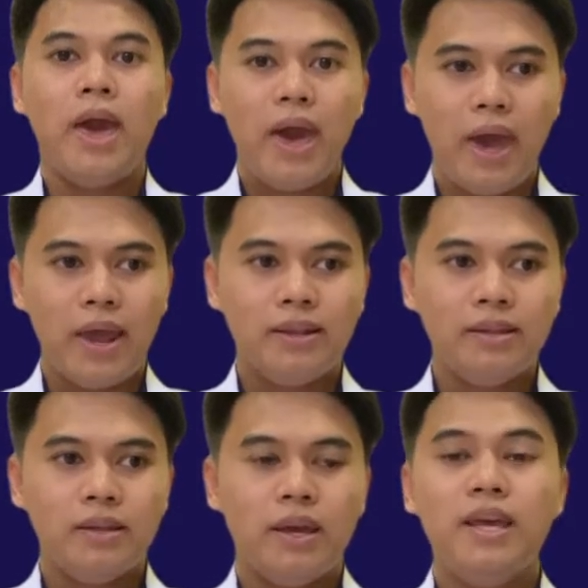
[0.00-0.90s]
and
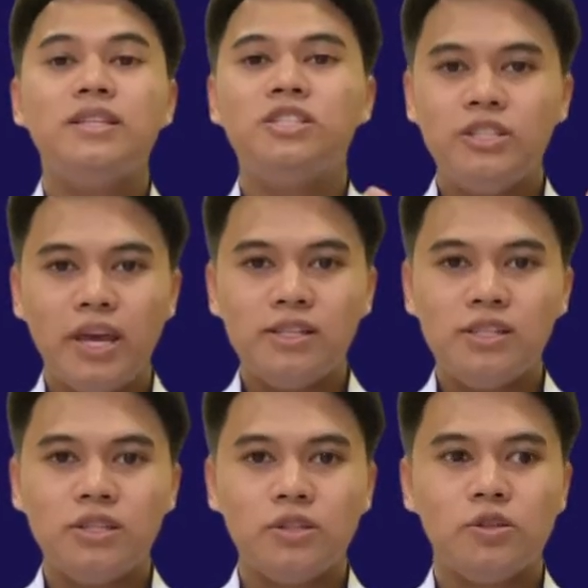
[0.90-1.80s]
it
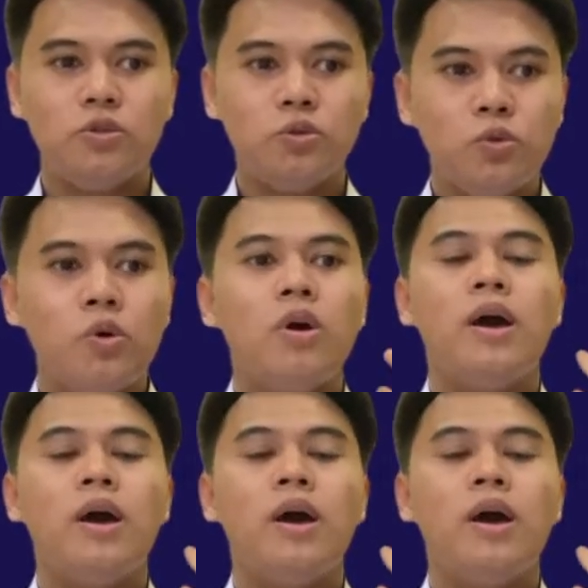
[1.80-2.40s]
changed to